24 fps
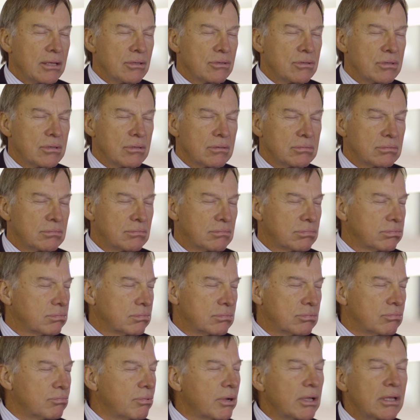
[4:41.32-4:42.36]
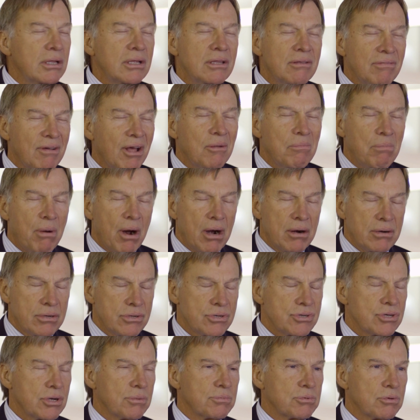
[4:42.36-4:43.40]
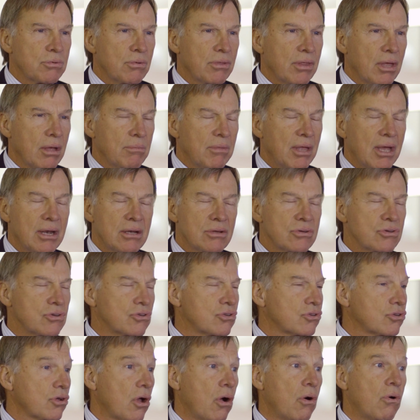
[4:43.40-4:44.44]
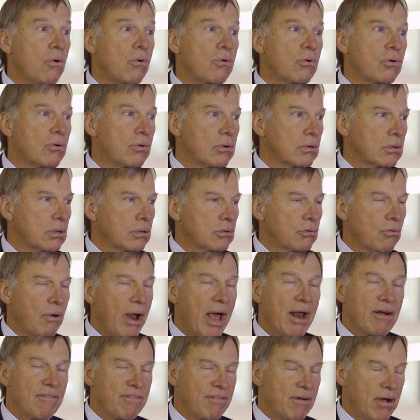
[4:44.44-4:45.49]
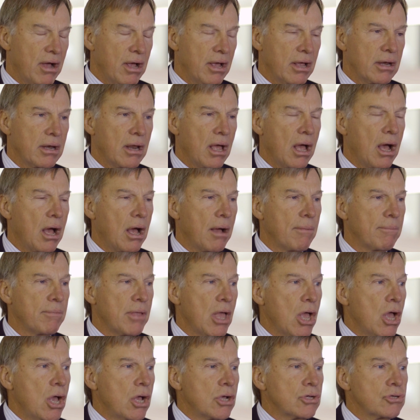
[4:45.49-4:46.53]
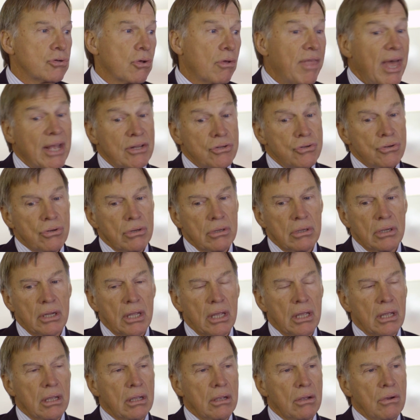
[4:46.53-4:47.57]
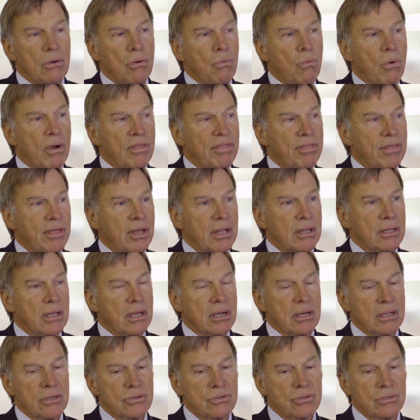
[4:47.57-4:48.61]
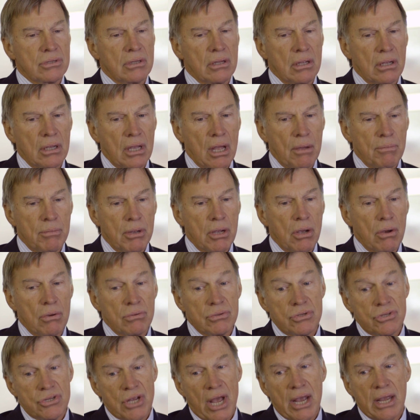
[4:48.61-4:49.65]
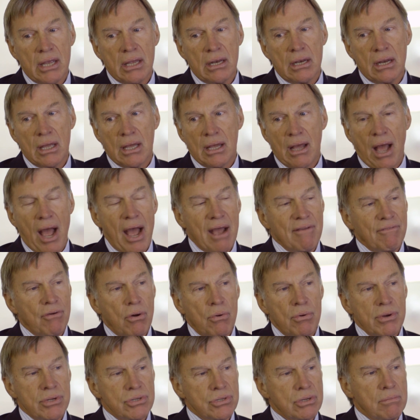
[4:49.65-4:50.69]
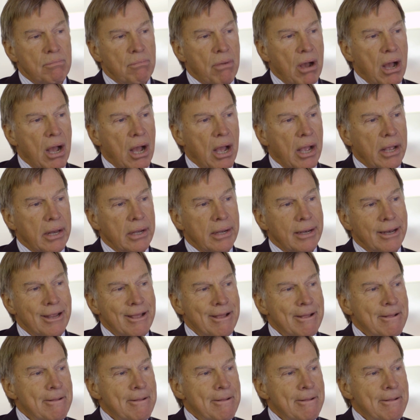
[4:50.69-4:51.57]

to really develop partnerships with them. That is so gratifying. So that's certainly one thing that has kept me going. Second, I've always combined